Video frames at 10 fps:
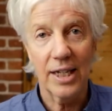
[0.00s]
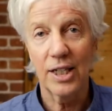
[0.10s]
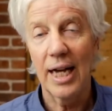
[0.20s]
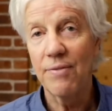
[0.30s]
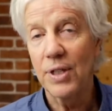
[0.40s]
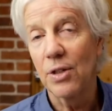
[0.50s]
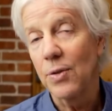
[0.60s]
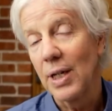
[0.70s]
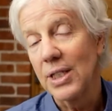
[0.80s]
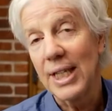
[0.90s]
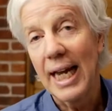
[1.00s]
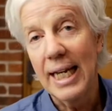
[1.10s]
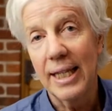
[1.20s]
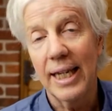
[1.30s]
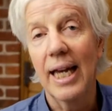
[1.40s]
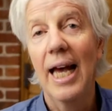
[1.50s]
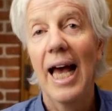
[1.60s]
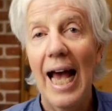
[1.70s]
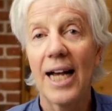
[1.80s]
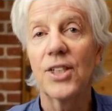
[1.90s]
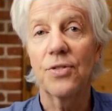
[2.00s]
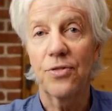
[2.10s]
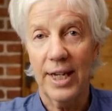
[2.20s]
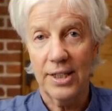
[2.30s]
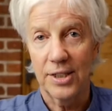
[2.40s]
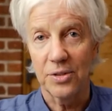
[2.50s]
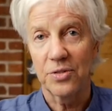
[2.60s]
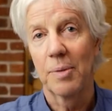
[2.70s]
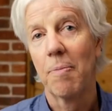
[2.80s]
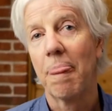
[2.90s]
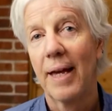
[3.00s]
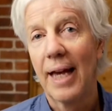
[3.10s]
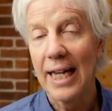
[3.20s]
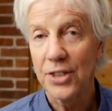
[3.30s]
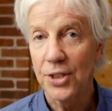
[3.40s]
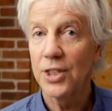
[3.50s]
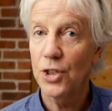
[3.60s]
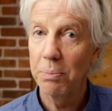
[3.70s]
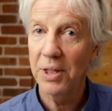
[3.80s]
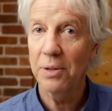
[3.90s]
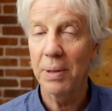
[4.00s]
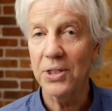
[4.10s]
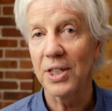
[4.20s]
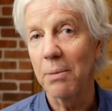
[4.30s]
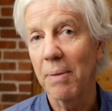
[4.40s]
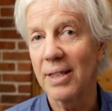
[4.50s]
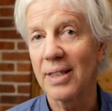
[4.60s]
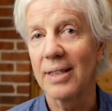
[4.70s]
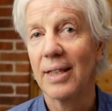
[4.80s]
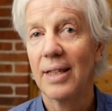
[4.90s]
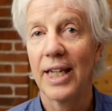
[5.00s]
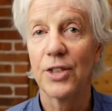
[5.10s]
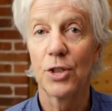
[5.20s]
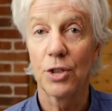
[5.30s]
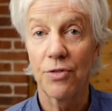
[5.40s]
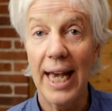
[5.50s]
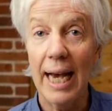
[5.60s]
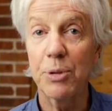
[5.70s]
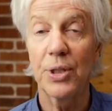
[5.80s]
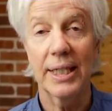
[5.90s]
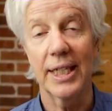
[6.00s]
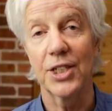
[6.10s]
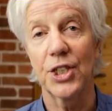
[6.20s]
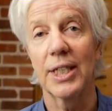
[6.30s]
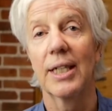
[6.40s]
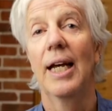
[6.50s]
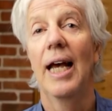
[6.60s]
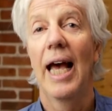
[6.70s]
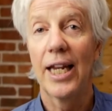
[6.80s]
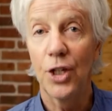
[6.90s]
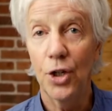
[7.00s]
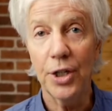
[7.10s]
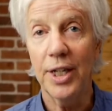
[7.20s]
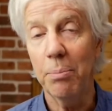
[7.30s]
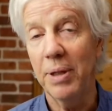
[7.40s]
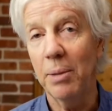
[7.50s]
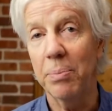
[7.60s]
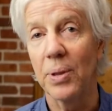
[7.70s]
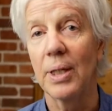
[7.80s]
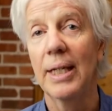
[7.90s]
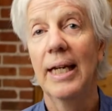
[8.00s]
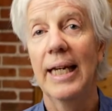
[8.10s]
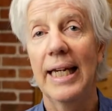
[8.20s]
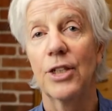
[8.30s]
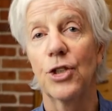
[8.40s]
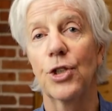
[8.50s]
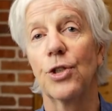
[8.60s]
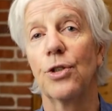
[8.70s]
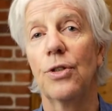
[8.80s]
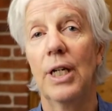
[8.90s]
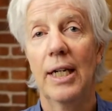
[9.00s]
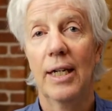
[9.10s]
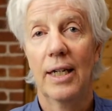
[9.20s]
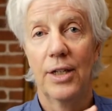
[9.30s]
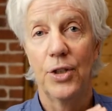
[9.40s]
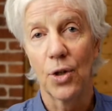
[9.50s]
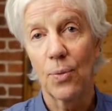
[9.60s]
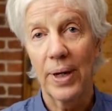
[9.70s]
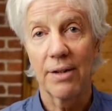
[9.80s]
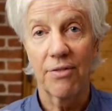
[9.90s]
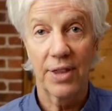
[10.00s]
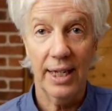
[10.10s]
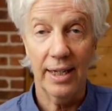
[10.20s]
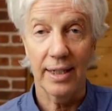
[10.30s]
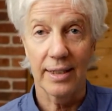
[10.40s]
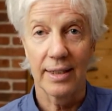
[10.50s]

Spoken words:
haven't come across anything as effective as this myth busting method in terms of capturing attention and hooking people into your way of thinking,